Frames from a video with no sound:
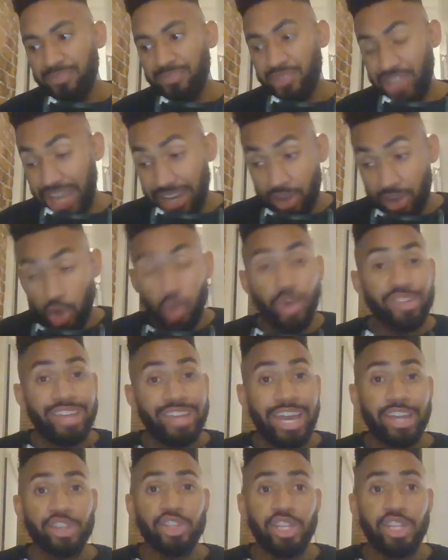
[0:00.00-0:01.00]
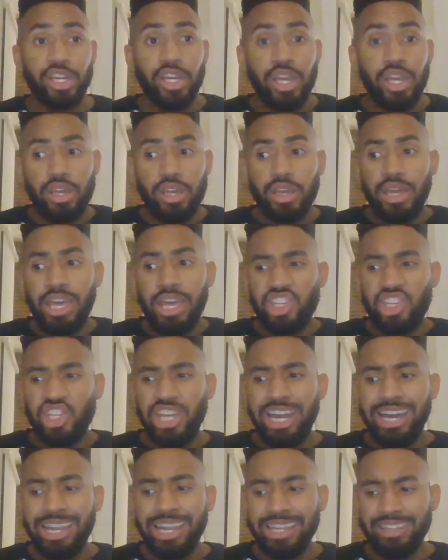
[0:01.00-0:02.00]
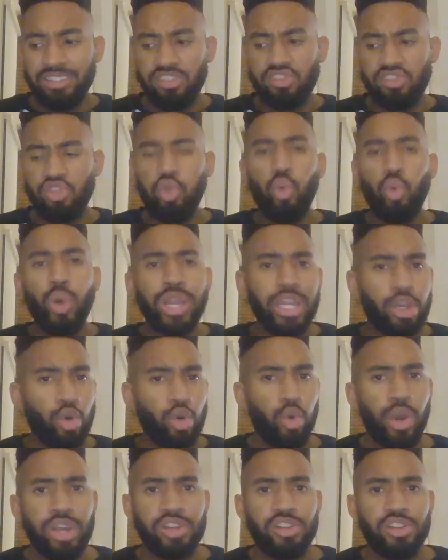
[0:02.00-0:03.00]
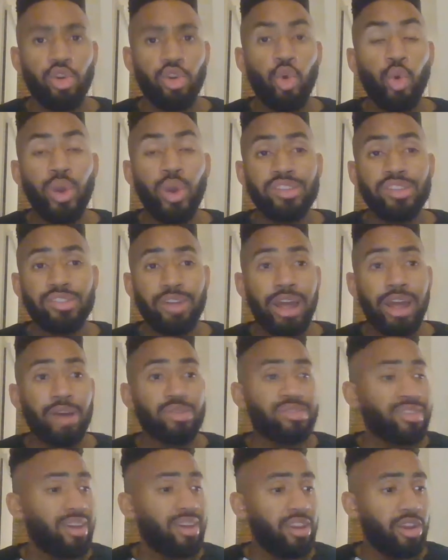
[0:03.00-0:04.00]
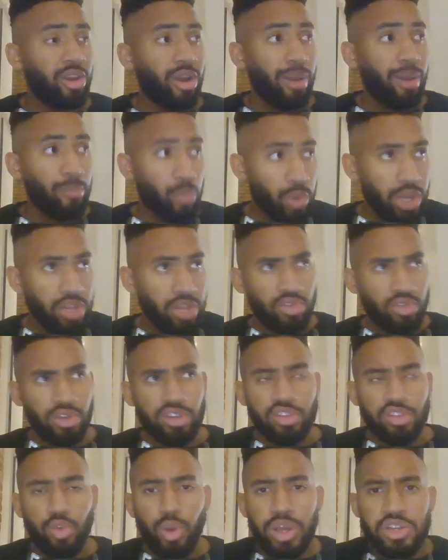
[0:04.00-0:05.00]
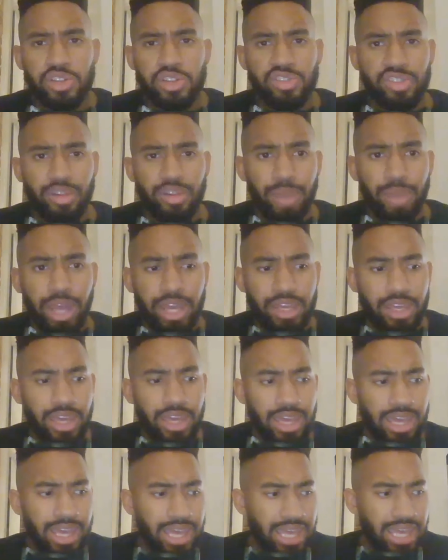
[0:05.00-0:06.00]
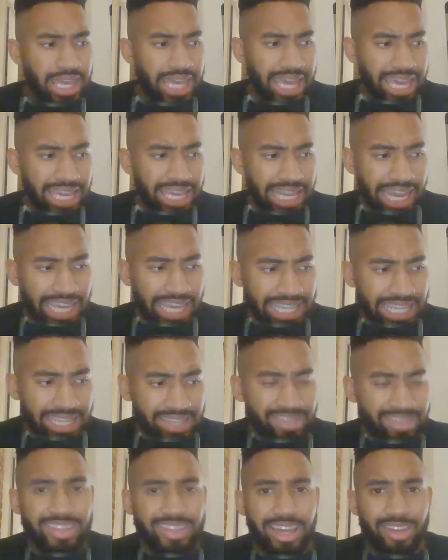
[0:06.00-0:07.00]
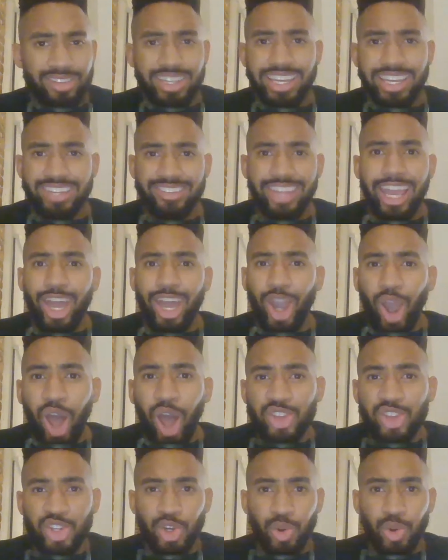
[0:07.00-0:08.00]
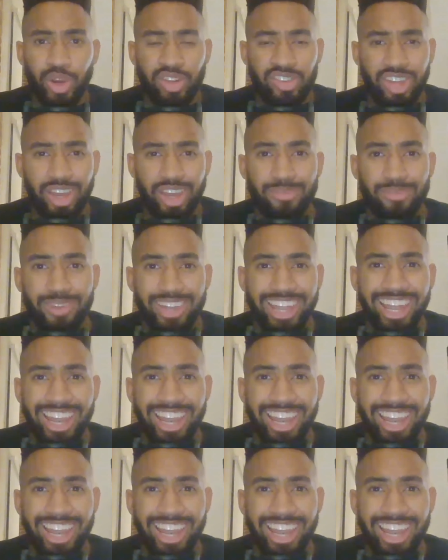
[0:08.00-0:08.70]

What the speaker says: she had a quiz actually, and she had like this 20-question quiz. And I was telling her, I'm reading through these questions. I'm like, hey, like this sounds like a psychological exam.